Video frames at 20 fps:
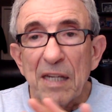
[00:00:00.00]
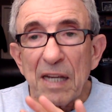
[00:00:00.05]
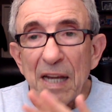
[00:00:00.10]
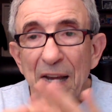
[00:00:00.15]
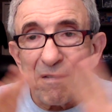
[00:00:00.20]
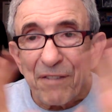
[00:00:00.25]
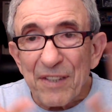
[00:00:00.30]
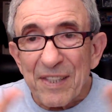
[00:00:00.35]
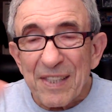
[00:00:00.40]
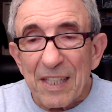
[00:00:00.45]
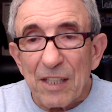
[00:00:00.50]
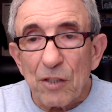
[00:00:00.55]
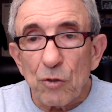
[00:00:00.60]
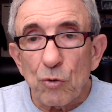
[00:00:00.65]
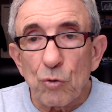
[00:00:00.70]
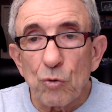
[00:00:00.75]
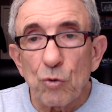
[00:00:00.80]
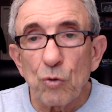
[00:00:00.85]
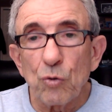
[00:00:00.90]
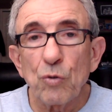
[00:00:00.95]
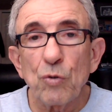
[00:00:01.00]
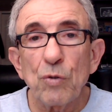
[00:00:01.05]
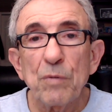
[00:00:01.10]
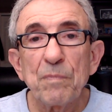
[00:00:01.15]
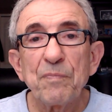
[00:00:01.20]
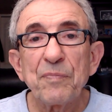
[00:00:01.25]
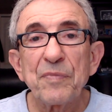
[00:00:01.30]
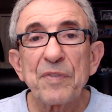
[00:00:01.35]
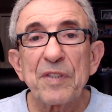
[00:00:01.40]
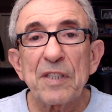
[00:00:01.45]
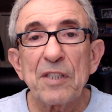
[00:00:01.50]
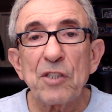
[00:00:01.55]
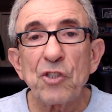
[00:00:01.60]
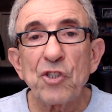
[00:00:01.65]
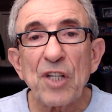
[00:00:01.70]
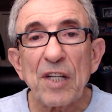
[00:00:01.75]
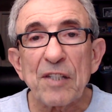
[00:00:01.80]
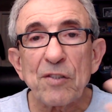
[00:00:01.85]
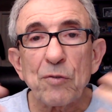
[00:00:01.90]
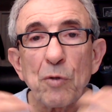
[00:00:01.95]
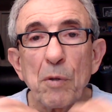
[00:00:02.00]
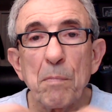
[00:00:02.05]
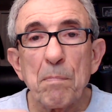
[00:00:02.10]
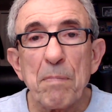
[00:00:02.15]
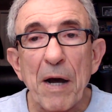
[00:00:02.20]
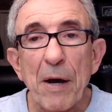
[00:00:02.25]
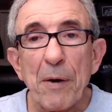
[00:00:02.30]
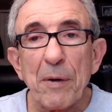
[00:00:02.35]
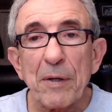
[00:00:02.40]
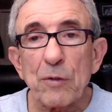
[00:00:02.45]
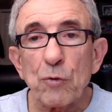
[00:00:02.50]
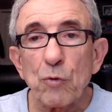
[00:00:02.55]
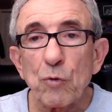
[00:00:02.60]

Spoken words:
Everything you do is just to empower,